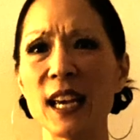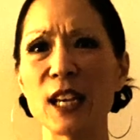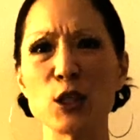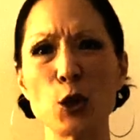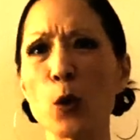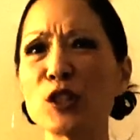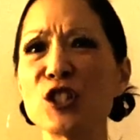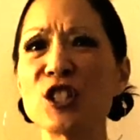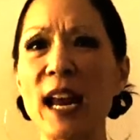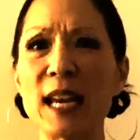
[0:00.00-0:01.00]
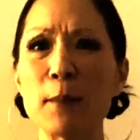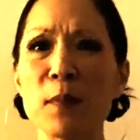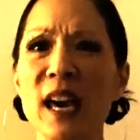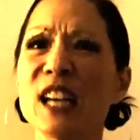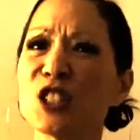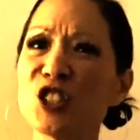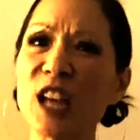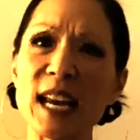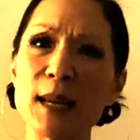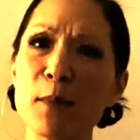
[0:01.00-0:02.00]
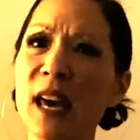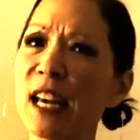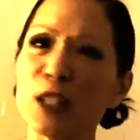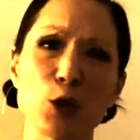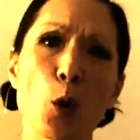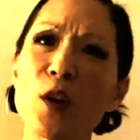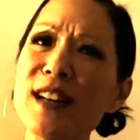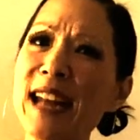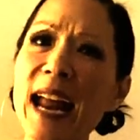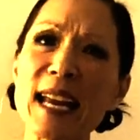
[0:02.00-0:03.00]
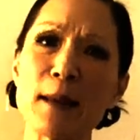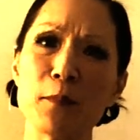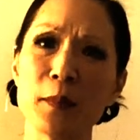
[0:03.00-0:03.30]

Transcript: is your shame. Shame is your name.